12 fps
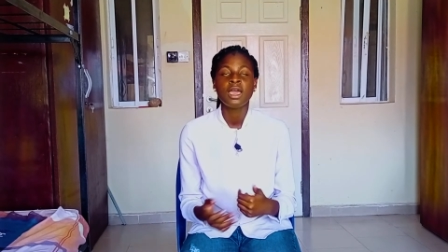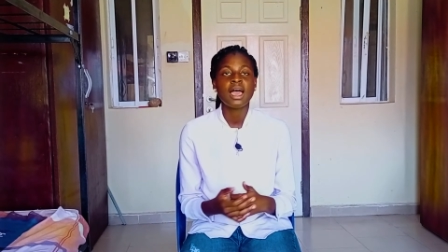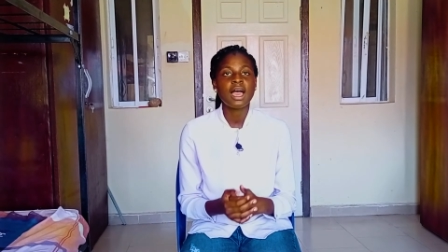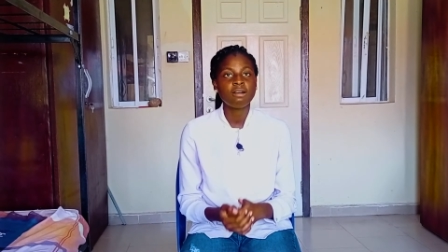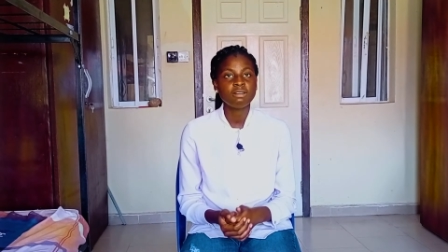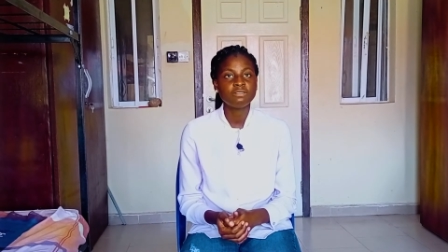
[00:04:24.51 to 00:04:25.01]

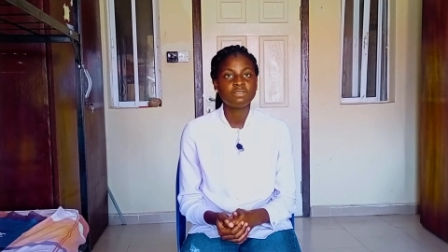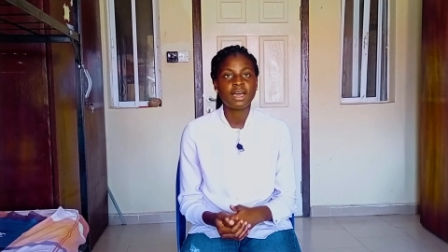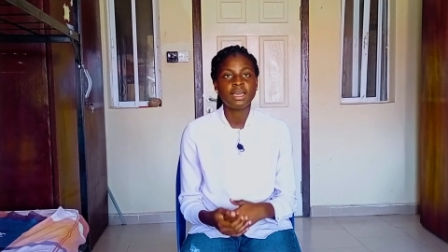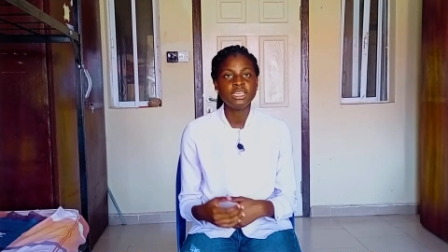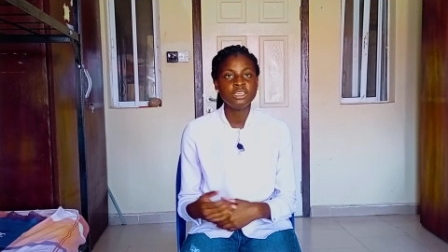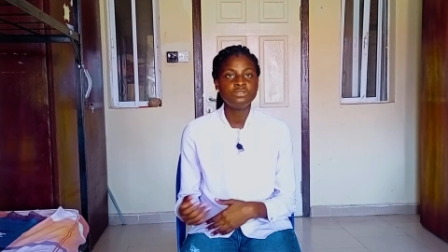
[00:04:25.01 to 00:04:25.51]

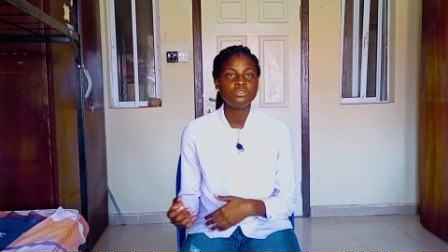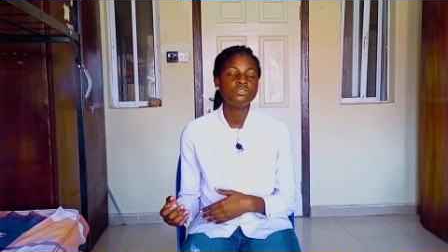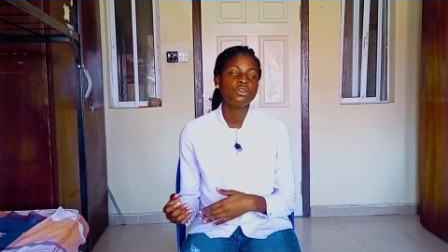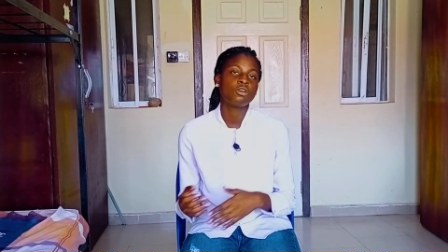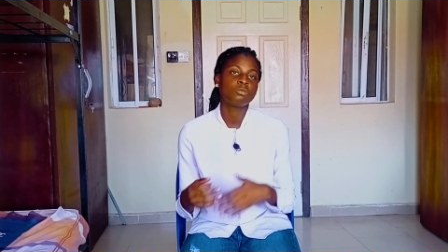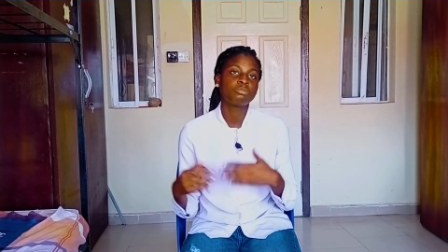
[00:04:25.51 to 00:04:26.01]
However, if
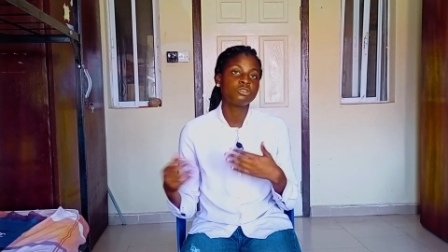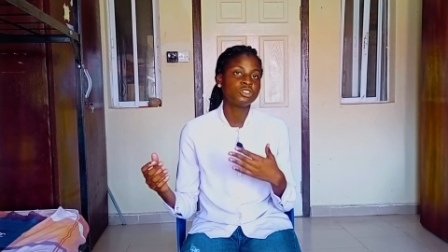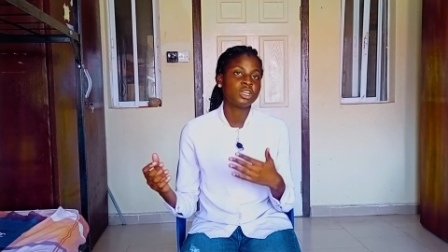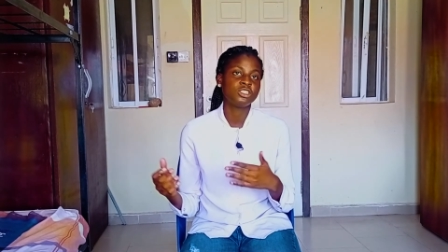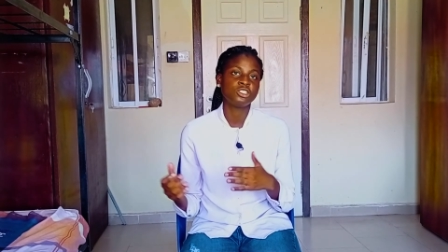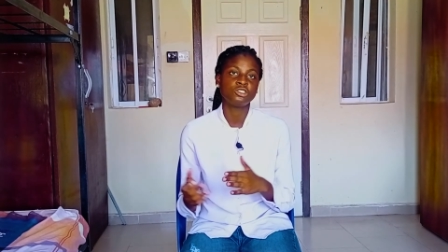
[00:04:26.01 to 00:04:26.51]
your
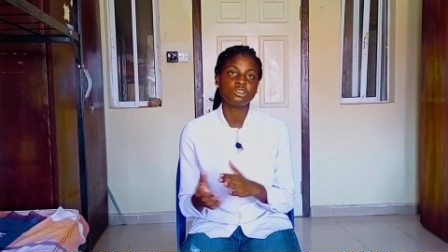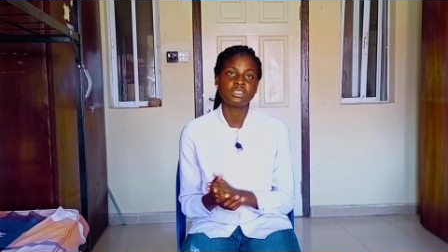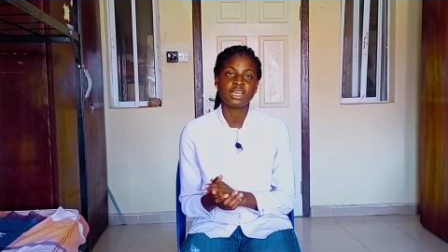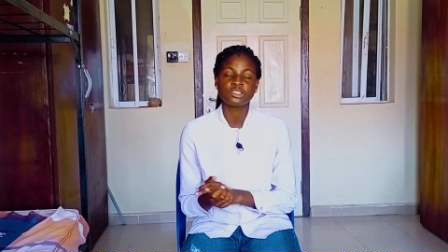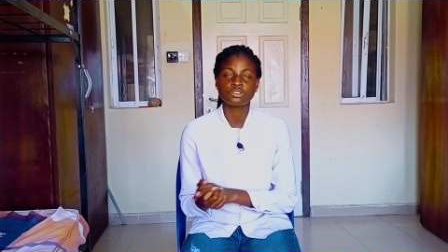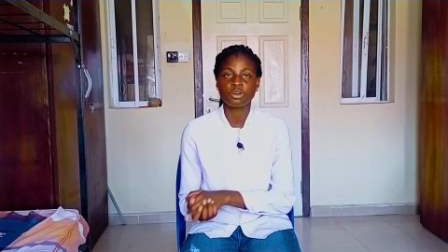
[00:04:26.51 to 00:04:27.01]
project is not
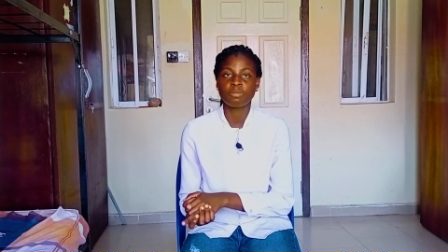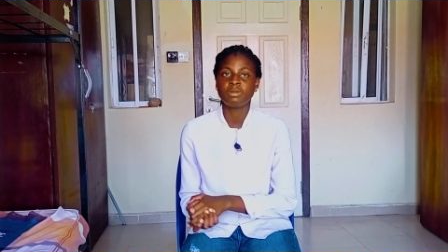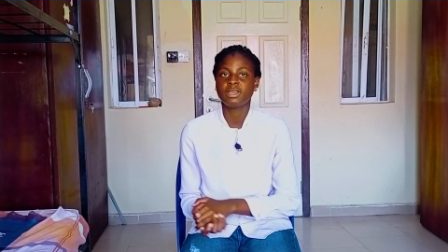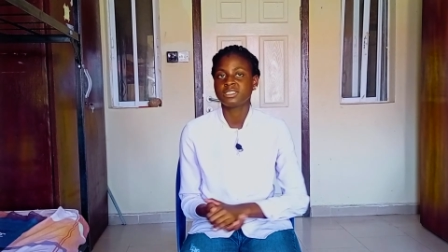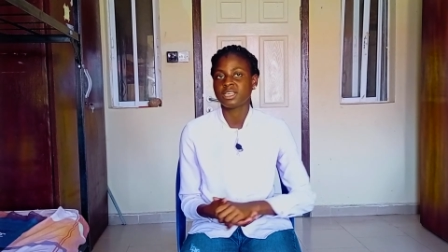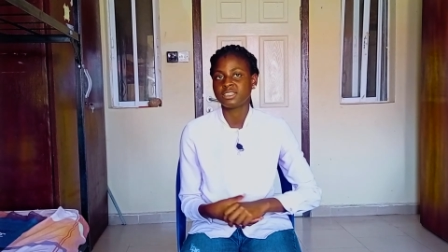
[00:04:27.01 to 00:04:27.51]
as
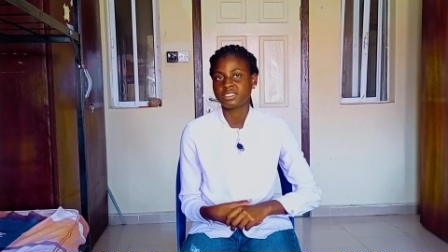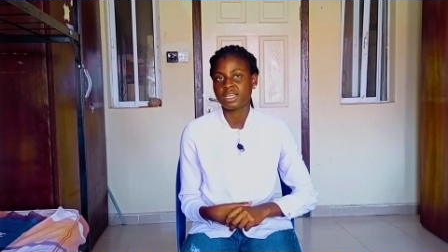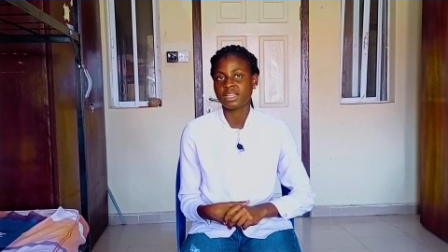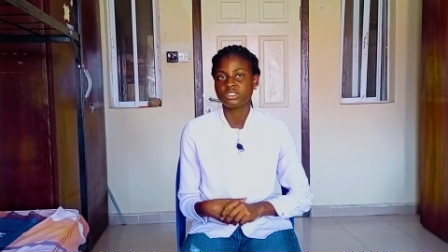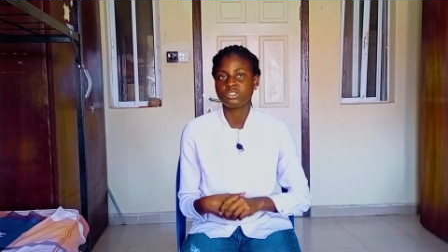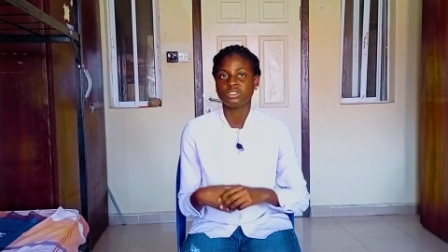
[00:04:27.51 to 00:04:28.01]
complex as
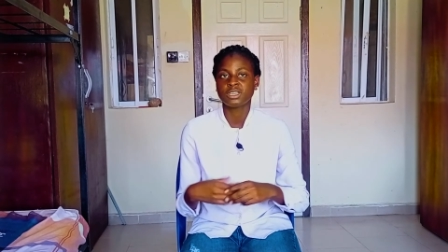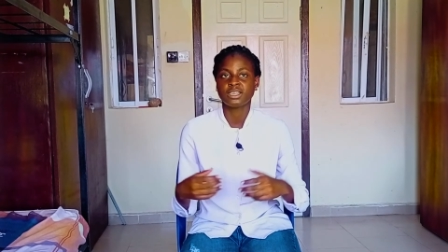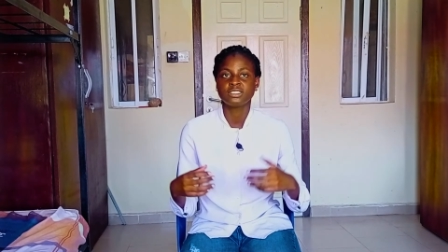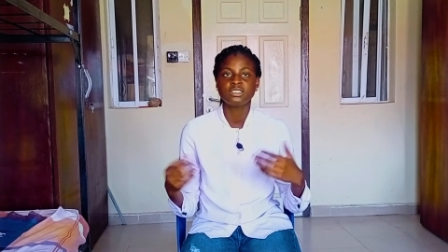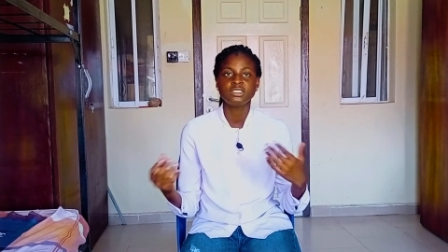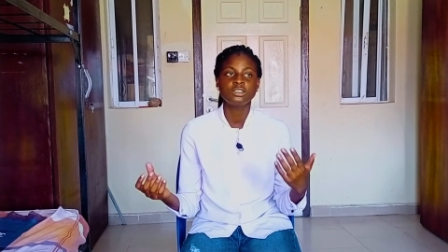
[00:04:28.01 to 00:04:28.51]
that, you can
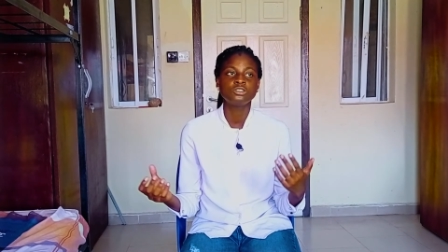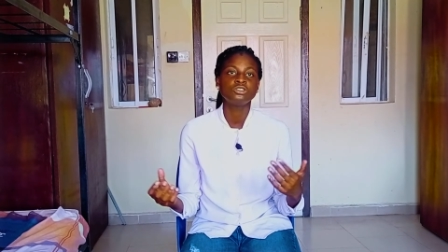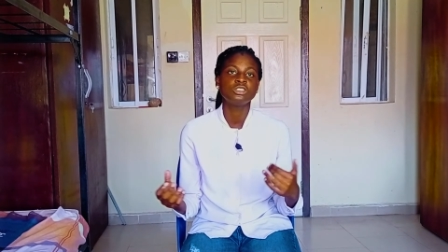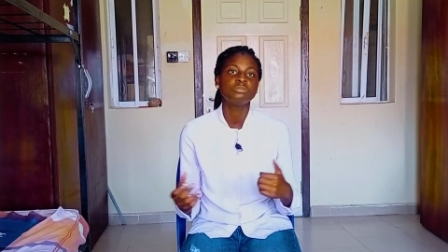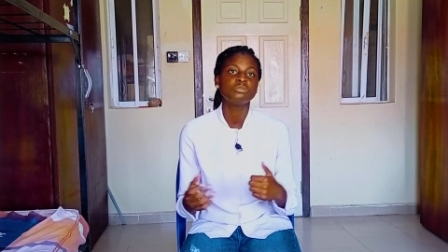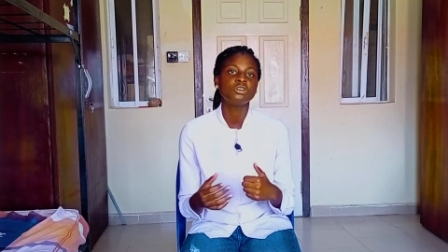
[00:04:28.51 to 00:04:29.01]
stick to
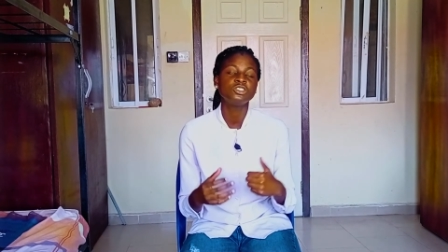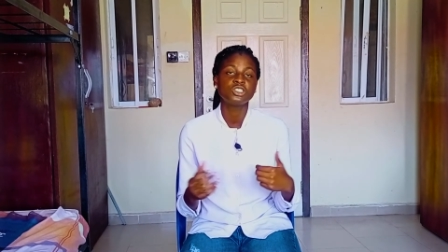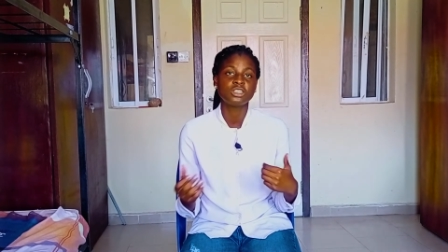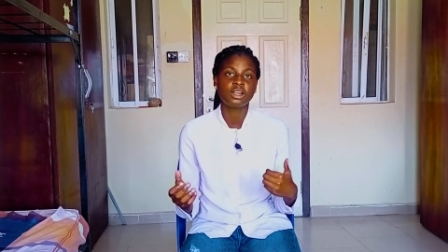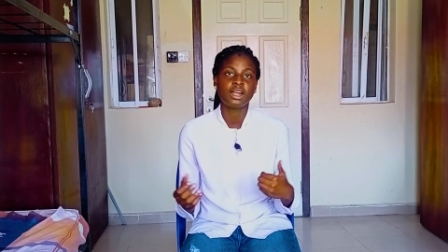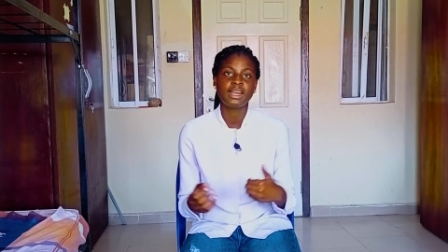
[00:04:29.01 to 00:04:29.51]
the more
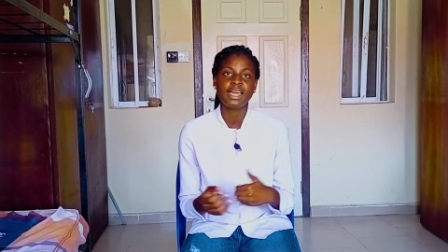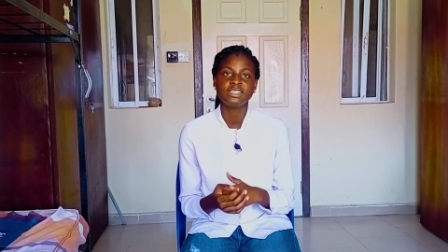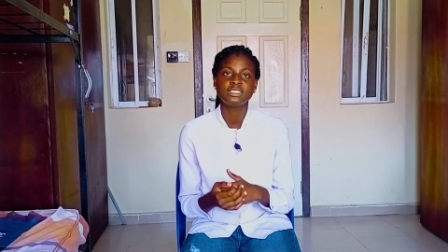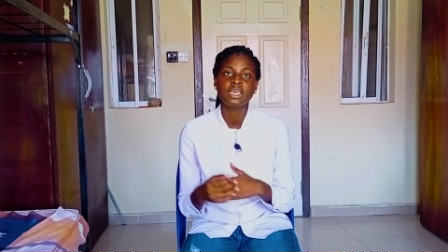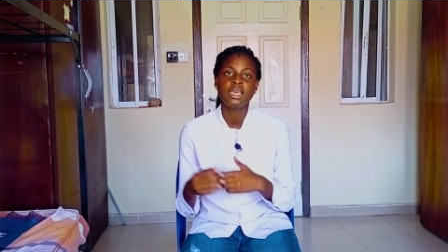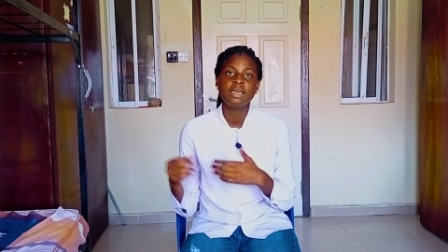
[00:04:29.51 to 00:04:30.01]
generalized